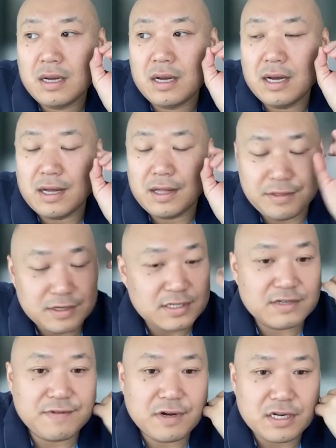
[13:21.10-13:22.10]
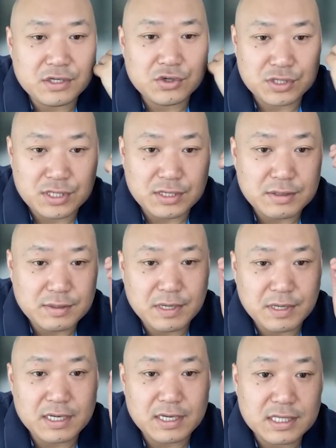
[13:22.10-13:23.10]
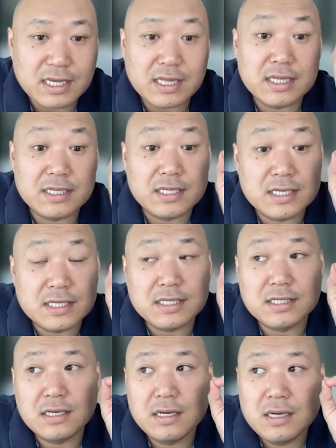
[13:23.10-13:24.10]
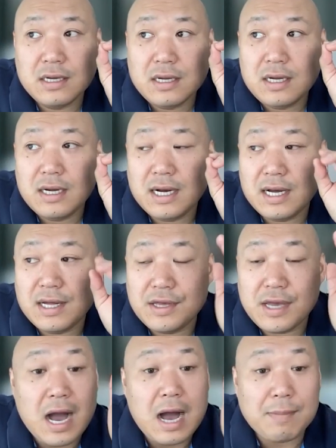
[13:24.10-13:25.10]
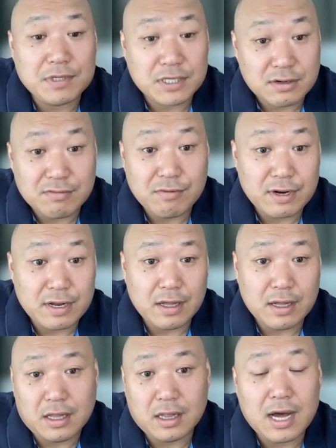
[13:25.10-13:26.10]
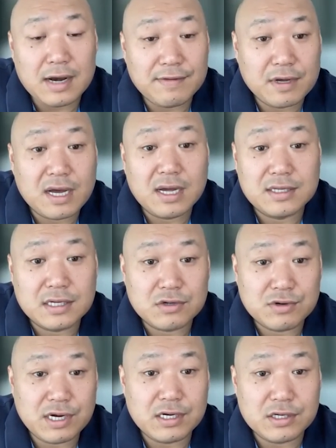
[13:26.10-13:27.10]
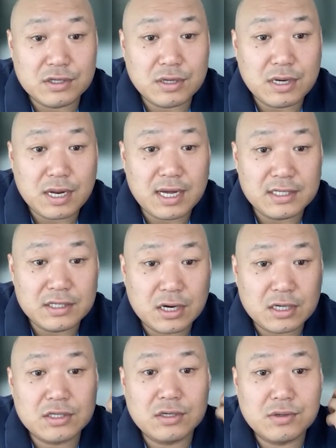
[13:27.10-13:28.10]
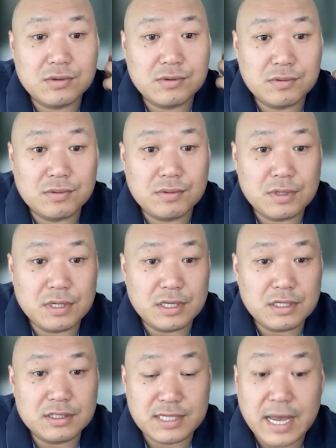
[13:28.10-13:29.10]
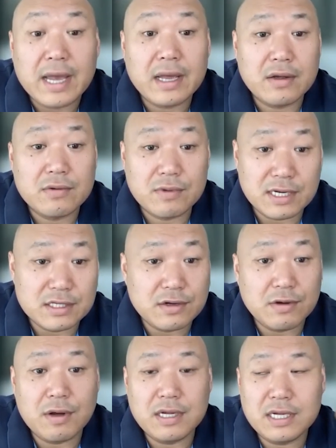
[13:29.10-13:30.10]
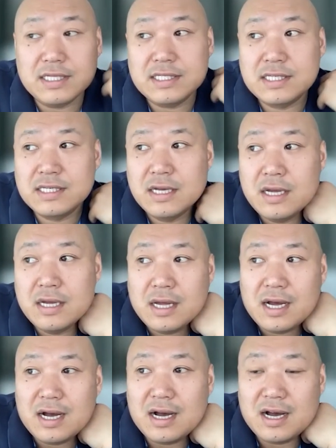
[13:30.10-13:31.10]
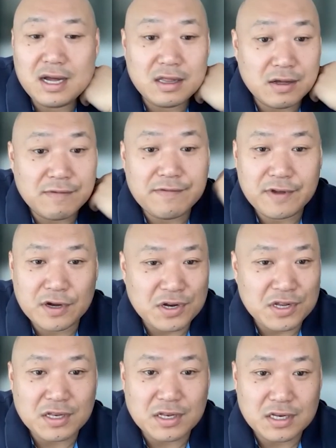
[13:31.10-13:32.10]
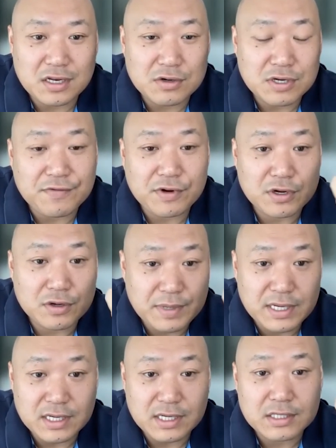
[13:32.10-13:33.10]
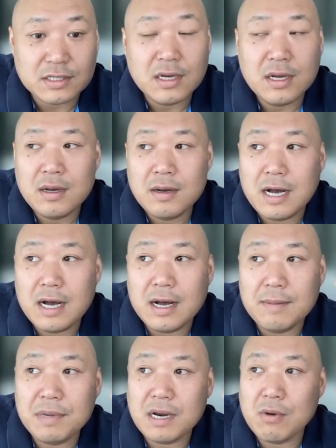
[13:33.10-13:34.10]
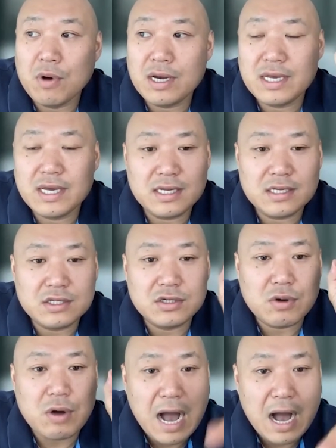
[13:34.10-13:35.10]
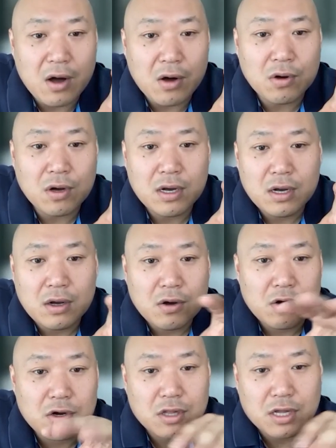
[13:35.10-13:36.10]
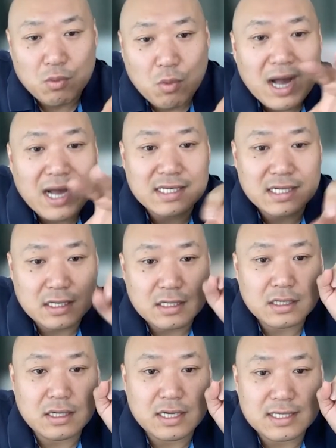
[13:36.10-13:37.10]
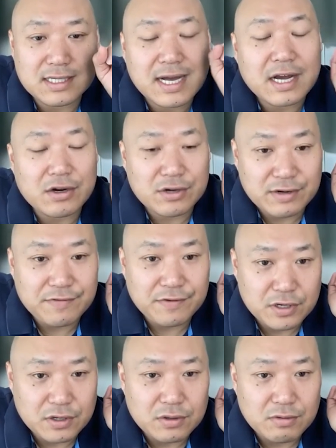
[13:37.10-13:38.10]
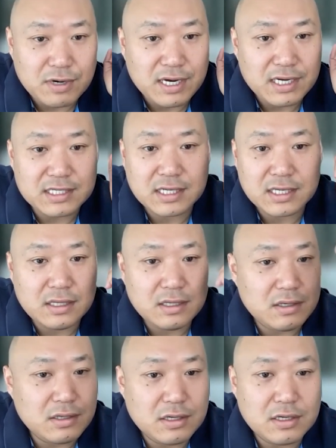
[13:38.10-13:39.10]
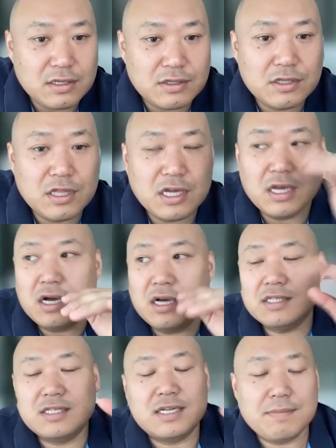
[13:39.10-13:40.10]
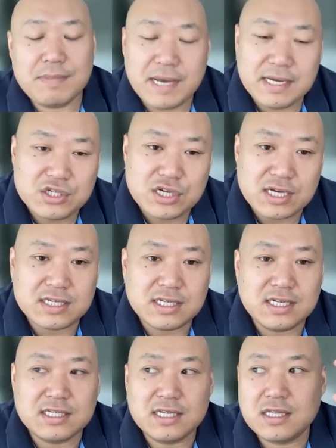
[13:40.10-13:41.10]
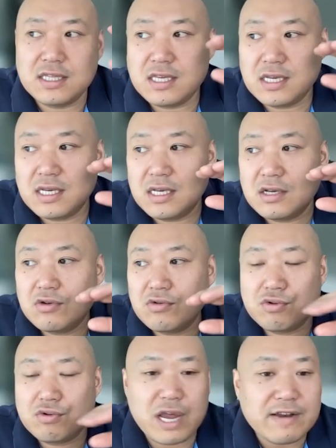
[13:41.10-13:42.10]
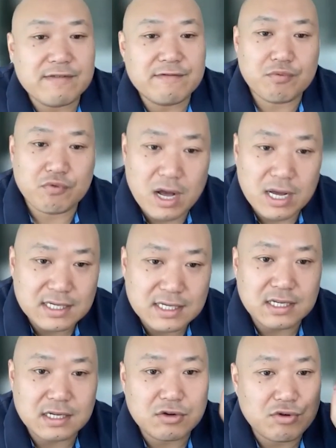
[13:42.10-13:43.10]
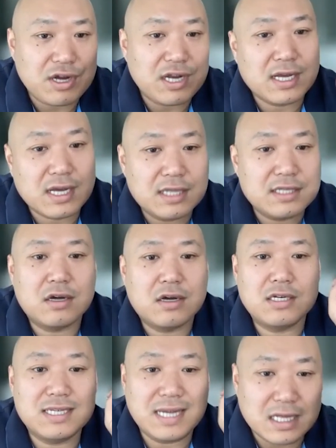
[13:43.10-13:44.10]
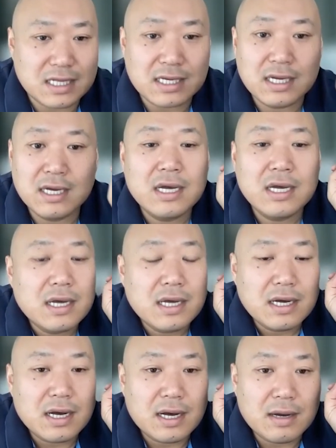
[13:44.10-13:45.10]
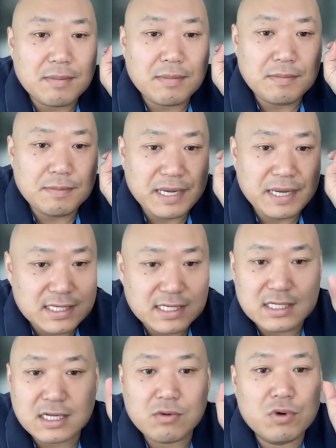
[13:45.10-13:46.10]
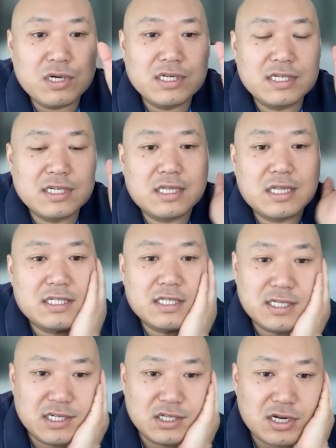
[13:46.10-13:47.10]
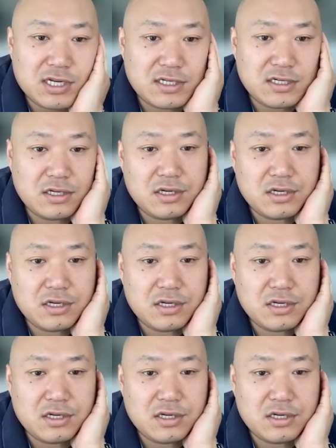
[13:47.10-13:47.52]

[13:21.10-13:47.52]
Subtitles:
this is very interesting to me, because like this is the opposite of what a lot of the content creators that I talk to say, right? So it's I love hearing differing opinions, but I want to get into how, or like, why is it tiring for you, right? Is it the unsteady paychecks? Is it the creative process and creating content on a daily basis? Like, what is it that's exhausting